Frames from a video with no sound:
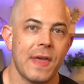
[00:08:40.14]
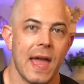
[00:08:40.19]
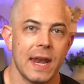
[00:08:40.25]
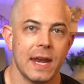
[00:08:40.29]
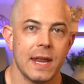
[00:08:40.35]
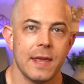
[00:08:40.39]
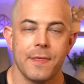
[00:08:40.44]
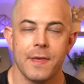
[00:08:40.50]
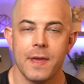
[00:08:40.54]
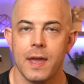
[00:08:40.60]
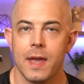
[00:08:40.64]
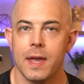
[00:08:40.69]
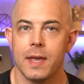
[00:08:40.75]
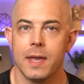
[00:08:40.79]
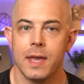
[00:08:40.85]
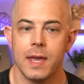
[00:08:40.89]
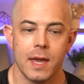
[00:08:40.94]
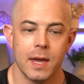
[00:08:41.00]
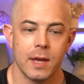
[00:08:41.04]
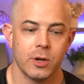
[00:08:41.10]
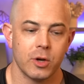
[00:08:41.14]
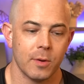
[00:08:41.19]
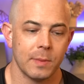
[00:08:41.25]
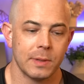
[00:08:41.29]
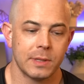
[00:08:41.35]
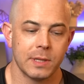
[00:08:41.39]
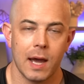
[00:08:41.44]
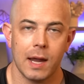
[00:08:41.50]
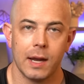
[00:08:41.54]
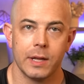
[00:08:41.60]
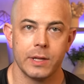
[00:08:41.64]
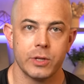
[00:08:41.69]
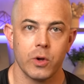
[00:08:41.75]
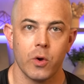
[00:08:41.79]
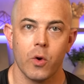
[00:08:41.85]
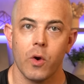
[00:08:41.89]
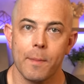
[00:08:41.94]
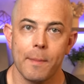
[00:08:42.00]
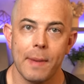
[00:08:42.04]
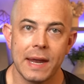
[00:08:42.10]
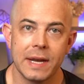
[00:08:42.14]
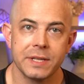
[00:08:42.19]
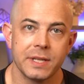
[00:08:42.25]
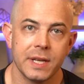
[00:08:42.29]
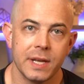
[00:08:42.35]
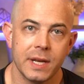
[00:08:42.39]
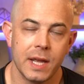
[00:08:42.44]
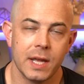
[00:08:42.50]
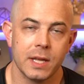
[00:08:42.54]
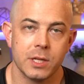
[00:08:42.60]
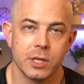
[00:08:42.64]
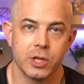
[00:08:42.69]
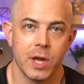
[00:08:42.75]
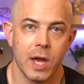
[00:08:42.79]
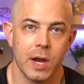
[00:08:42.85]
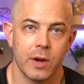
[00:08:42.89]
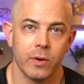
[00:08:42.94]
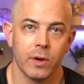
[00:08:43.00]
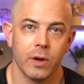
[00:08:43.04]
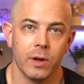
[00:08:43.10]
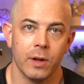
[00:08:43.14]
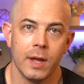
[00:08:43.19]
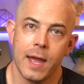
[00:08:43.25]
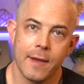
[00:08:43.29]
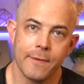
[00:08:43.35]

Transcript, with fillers: anything in dermatology or medicine in general,